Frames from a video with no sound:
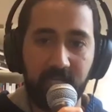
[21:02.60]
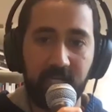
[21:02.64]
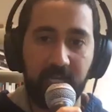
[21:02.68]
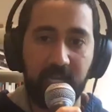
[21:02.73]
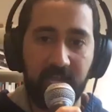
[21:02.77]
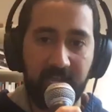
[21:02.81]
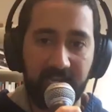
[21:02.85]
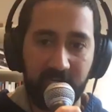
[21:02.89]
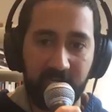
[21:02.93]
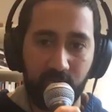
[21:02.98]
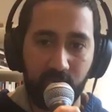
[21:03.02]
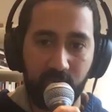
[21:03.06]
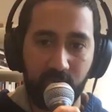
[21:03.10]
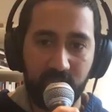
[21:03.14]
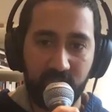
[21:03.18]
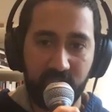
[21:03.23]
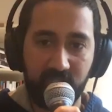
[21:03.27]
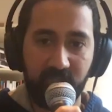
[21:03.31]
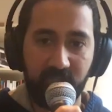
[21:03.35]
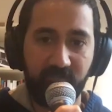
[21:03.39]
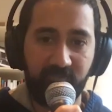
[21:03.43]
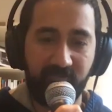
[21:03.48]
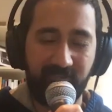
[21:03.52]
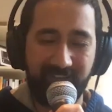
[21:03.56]
a language,
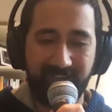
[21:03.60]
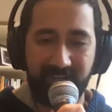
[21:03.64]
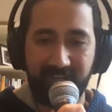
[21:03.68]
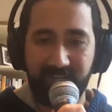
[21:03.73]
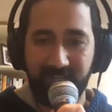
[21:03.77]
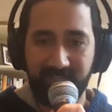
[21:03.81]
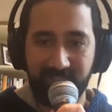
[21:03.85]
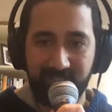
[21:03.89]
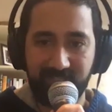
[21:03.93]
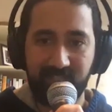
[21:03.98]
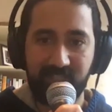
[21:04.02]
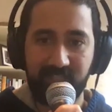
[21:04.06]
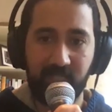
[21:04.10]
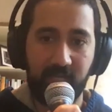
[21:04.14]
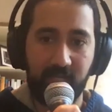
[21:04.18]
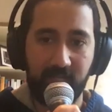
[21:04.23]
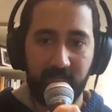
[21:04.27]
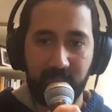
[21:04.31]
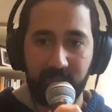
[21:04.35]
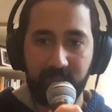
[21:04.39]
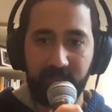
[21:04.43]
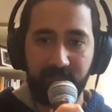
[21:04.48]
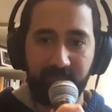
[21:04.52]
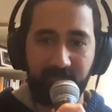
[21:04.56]
they're finding a
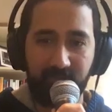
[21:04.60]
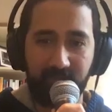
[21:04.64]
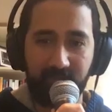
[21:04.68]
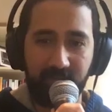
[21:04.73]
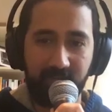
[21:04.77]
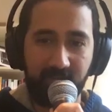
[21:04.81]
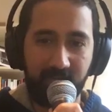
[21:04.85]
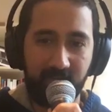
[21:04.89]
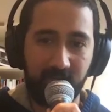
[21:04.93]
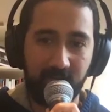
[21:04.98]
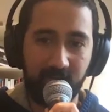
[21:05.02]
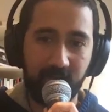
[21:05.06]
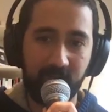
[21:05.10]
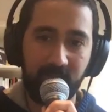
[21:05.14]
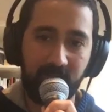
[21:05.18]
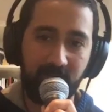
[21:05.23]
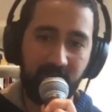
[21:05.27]
style, they're finding,